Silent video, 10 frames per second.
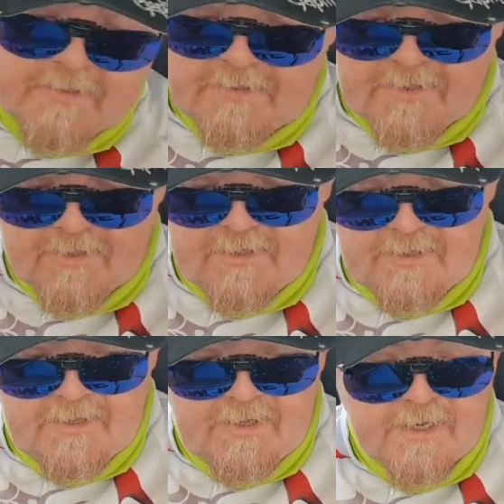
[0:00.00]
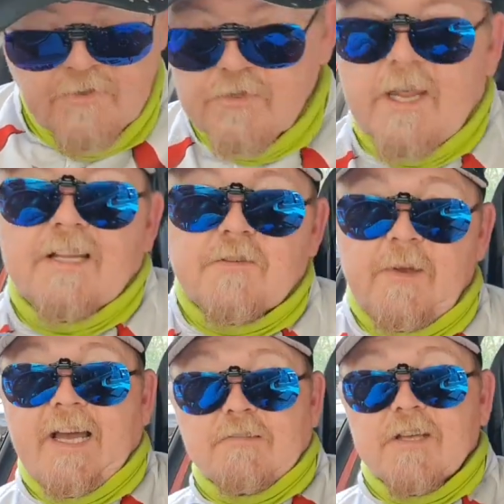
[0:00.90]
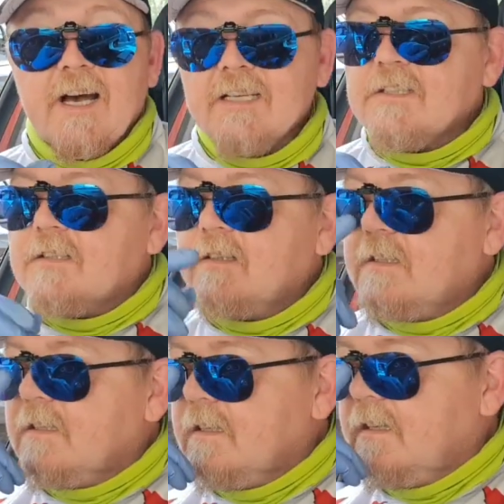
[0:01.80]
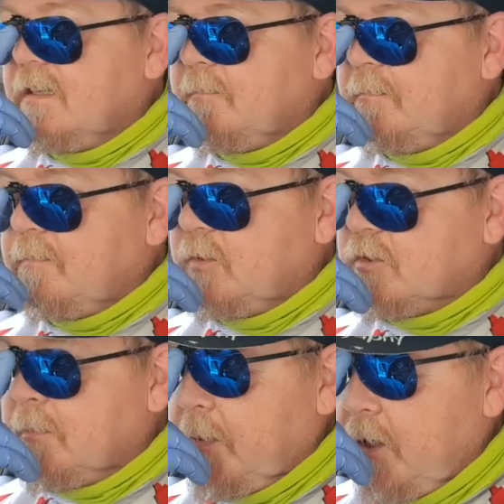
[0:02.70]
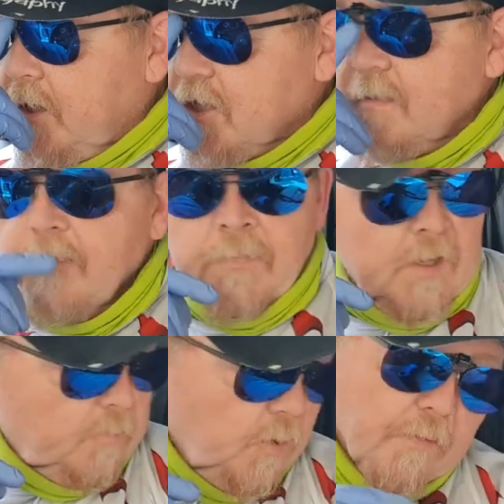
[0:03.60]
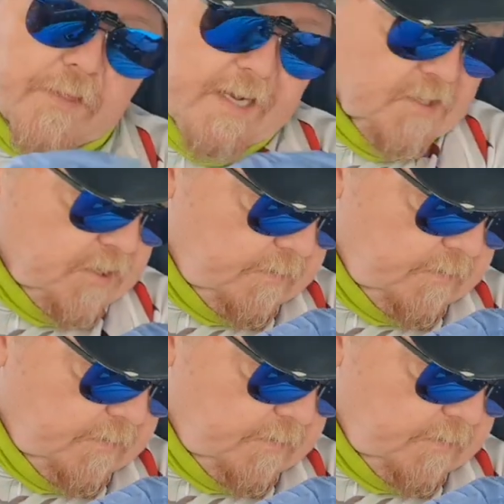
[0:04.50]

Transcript: and it just gets a bit out of hand, does the perching. But that's